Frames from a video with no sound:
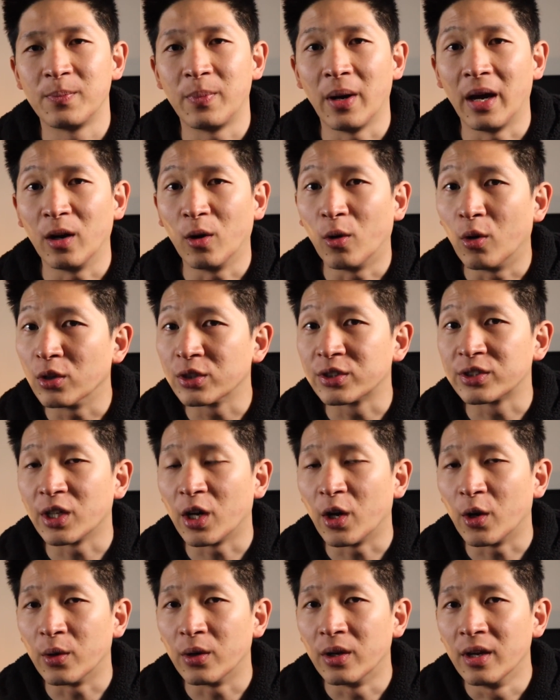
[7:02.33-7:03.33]
but
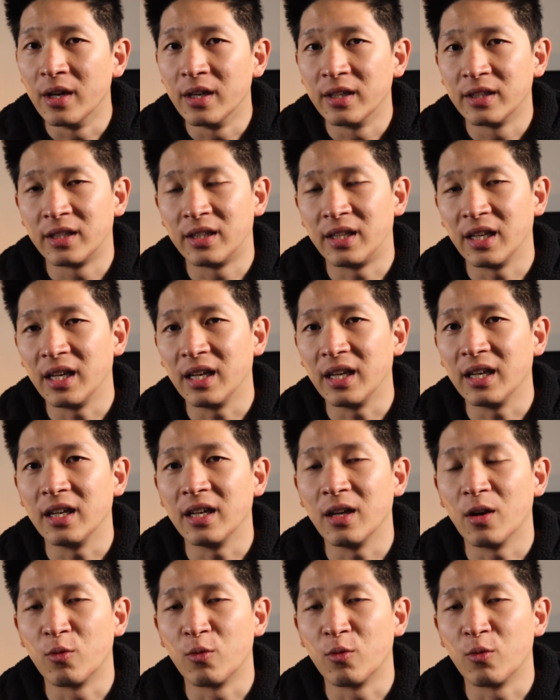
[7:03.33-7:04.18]
also the